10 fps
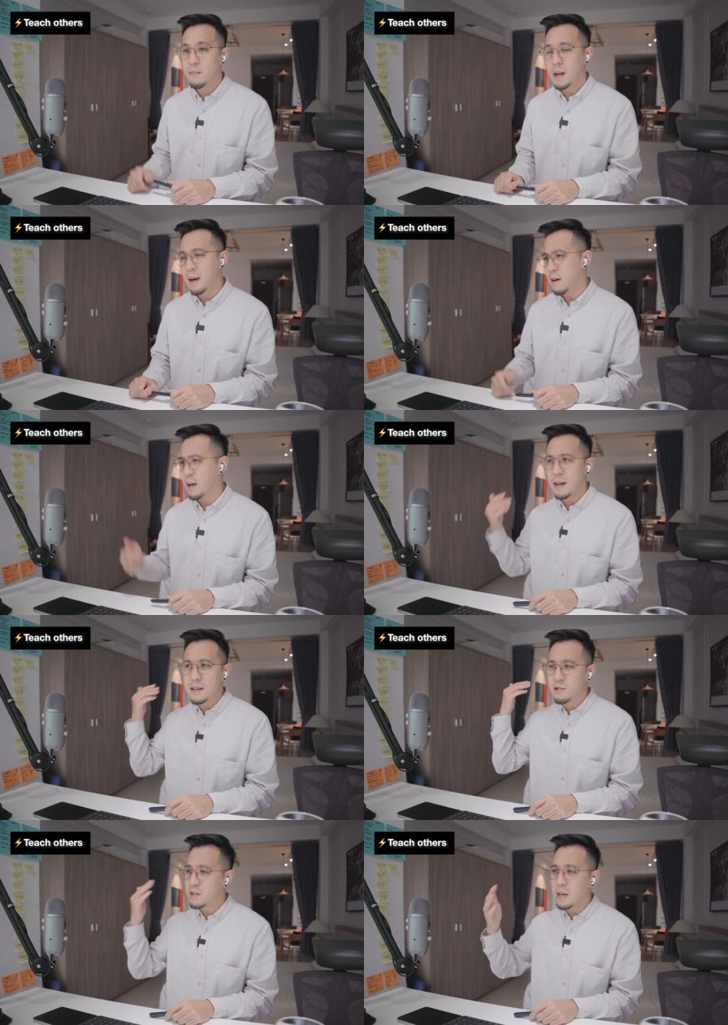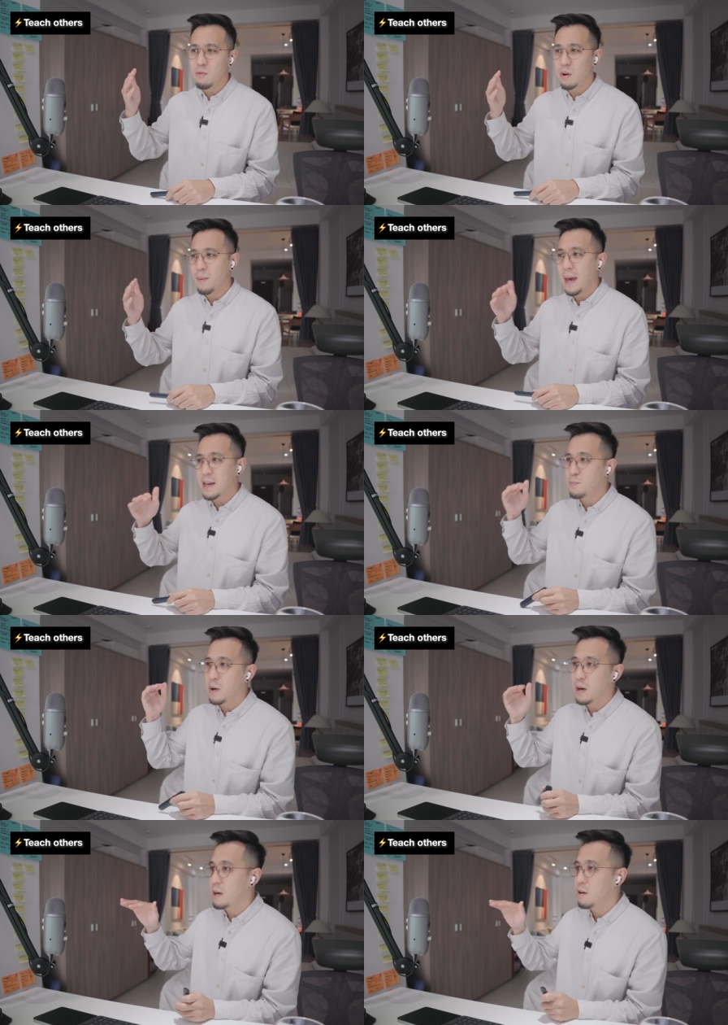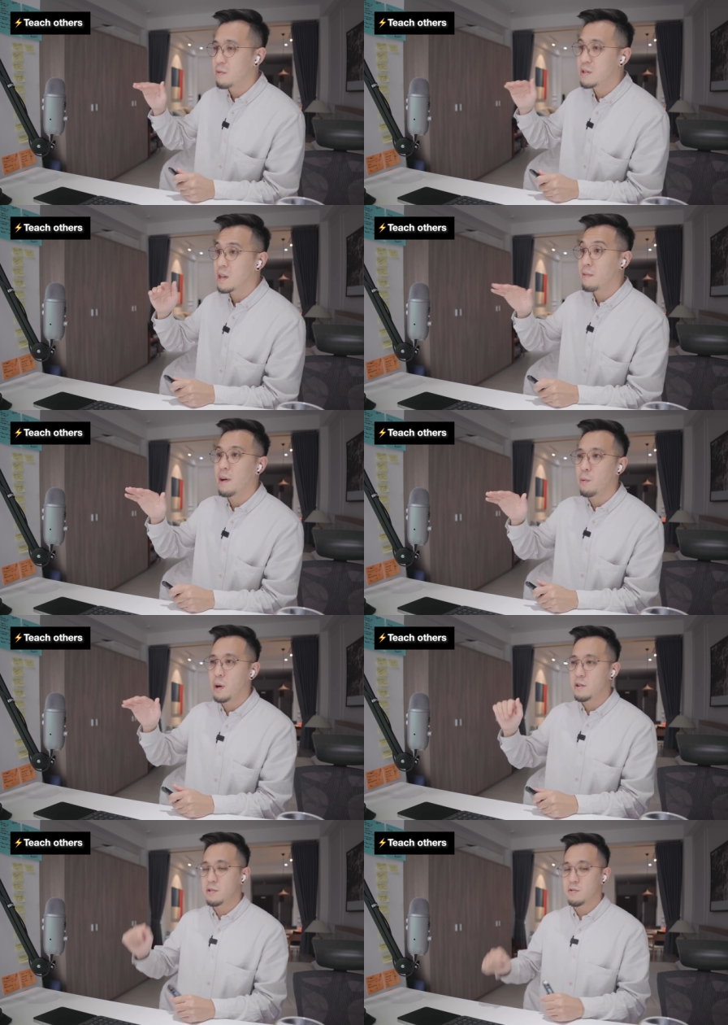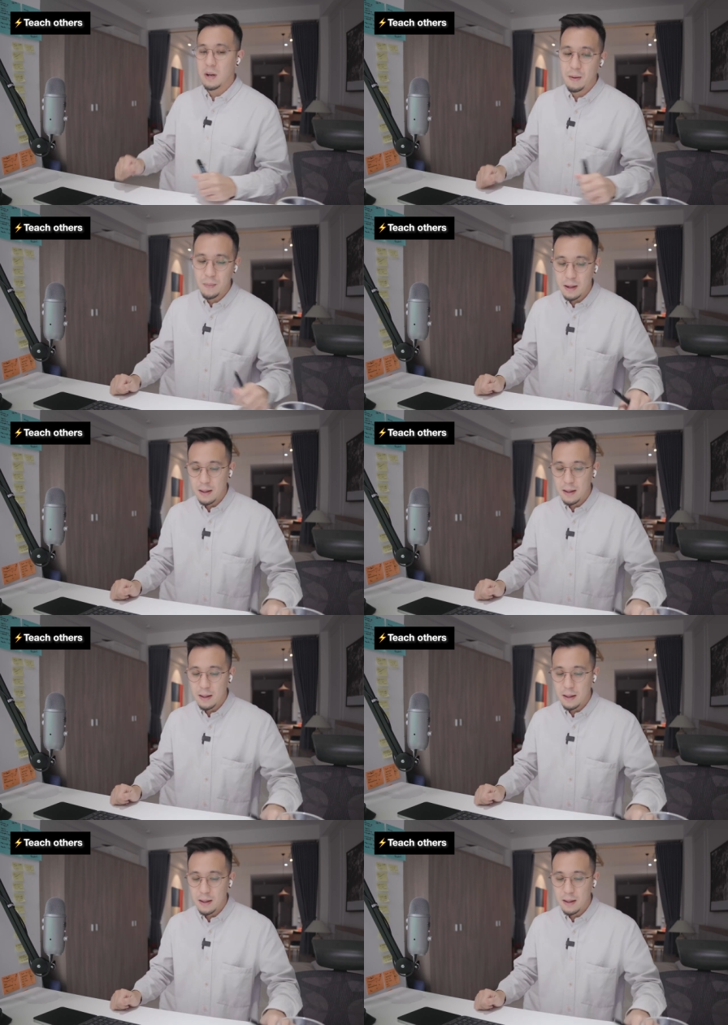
Be like, okay, let's just say you want to be expert at heuristic evaluations, right?